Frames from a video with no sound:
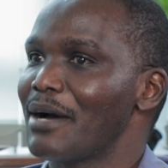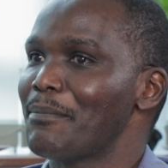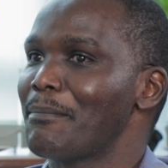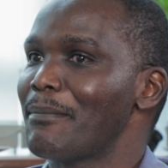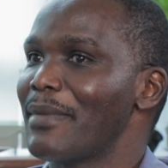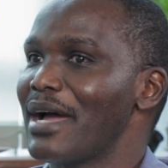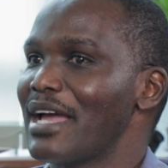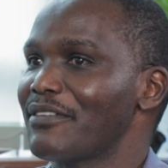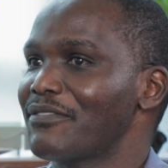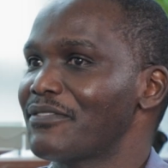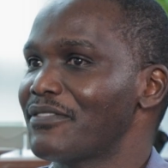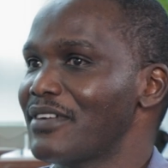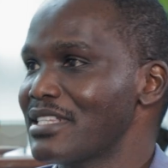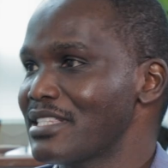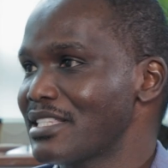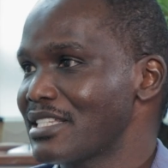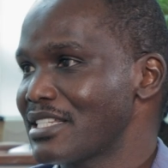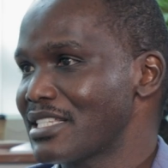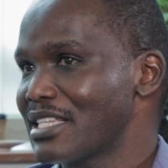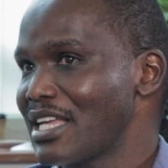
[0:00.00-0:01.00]
my
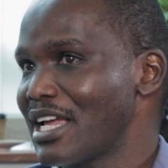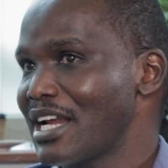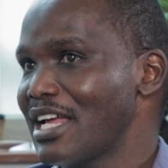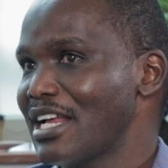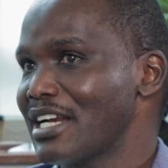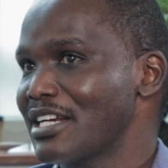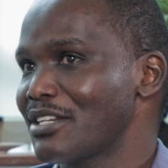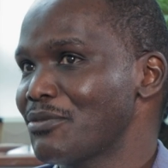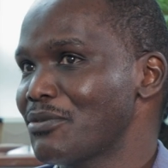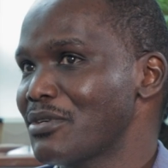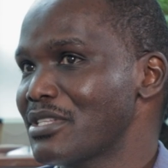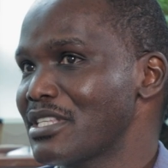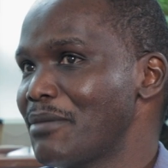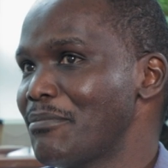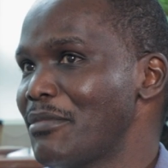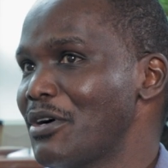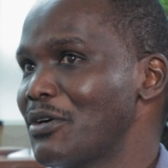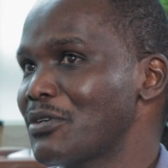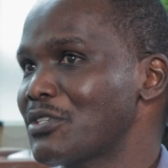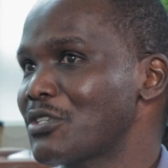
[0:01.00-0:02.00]
first salary was
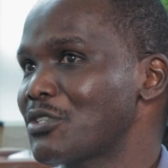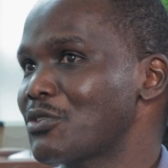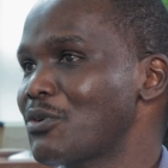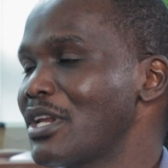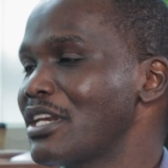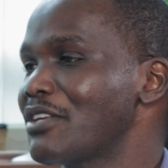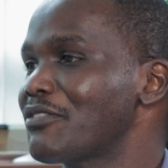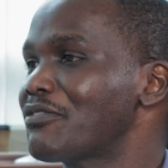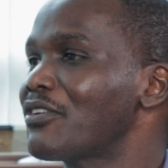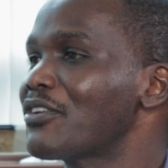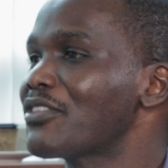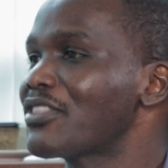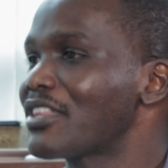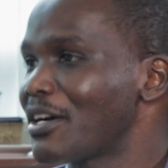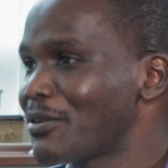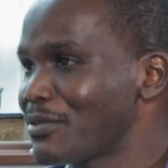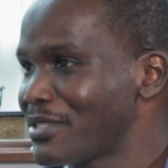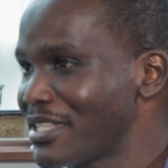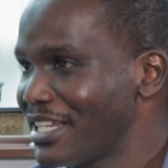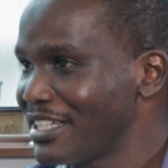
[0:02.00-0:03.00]
about
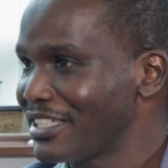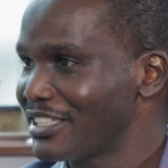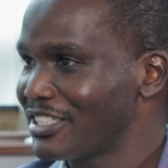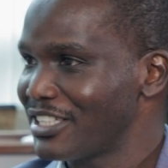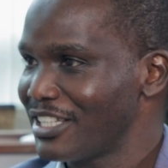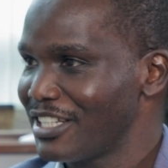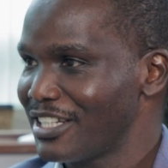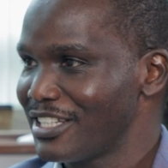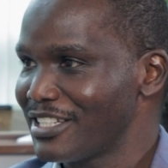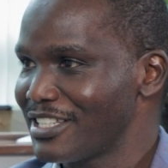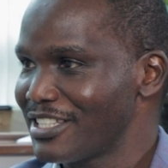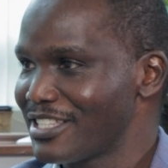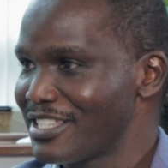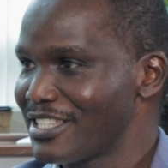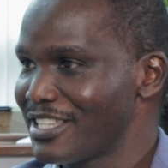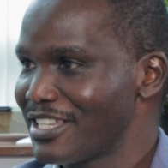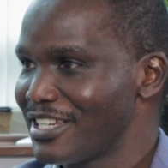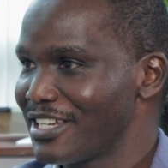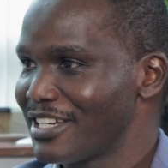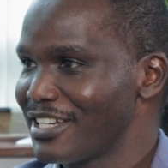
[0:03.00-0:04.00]
24,000
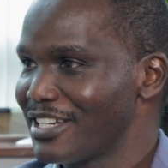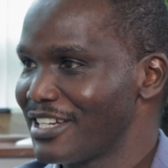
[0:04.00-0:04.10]
shillings.